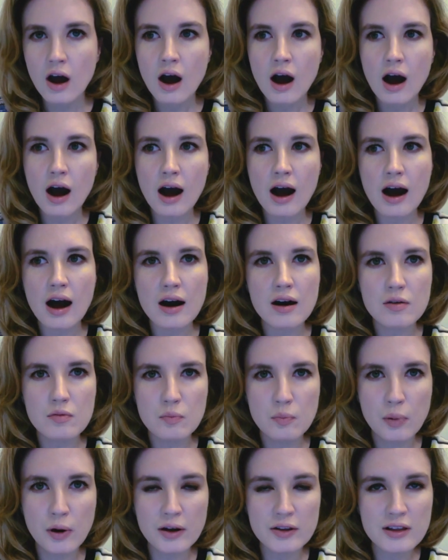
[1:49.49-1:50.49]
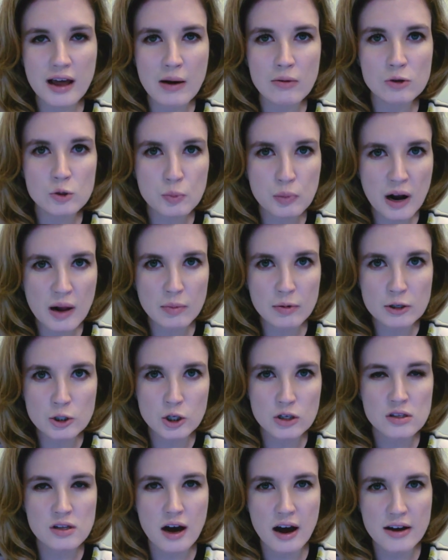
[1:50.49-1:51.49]
But that was probably
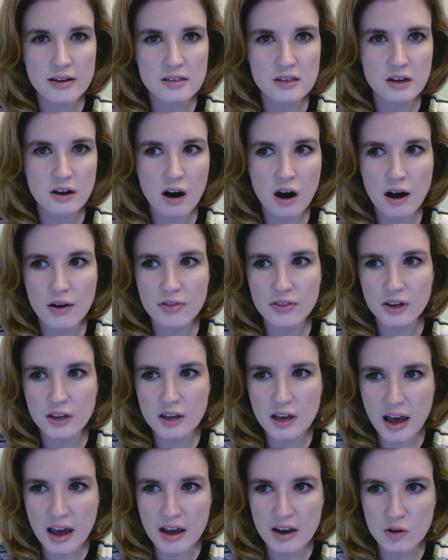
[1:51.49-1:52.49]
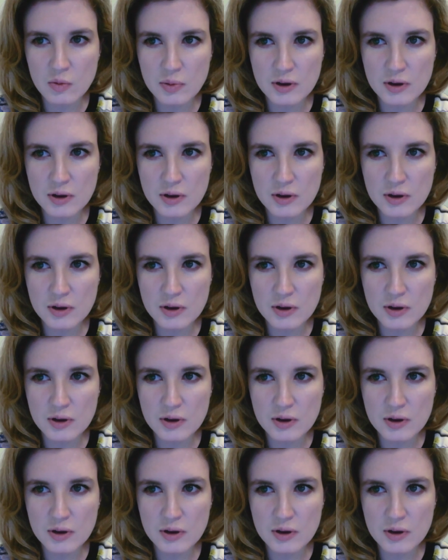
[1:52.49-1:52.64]
just the icing on the cake,